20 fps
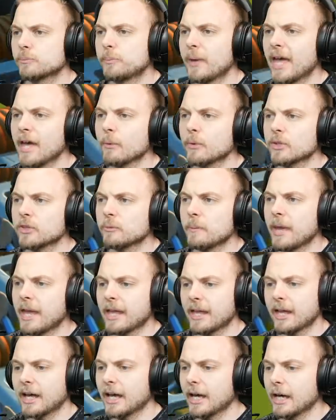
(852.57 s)
Bear with
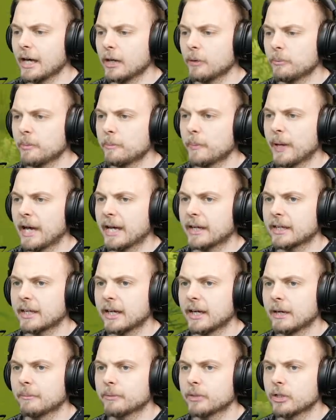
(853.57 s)
me. I'll be
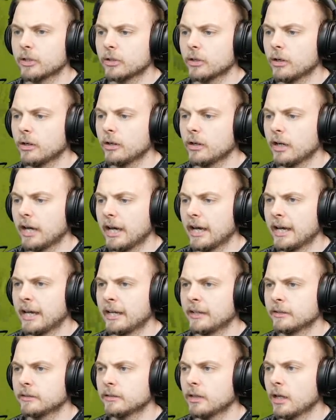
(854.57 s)
back. I'm going to go
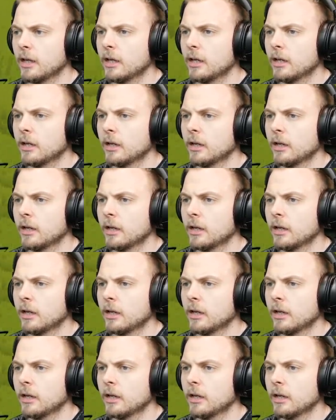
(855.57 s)
and uh,